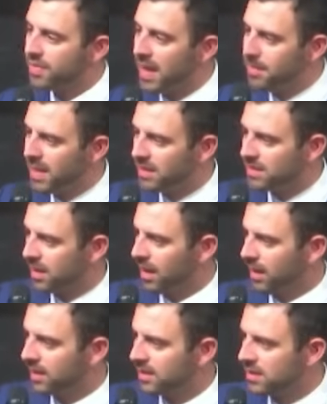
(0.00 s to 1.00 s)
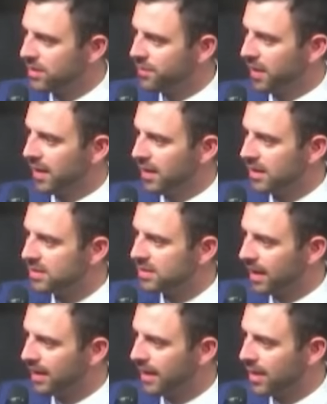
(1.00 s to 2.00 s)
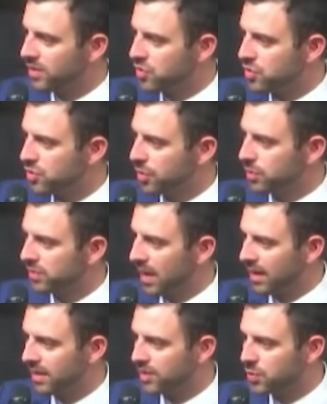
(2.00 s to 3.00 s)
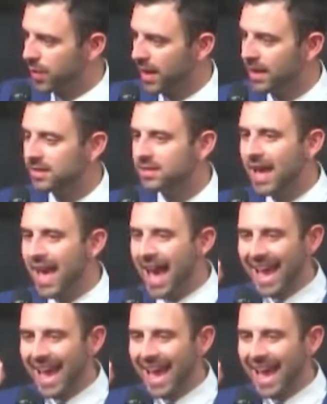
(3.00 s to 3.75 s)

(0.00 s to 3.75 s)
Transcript: They mean targeted violence against Jews and Israelis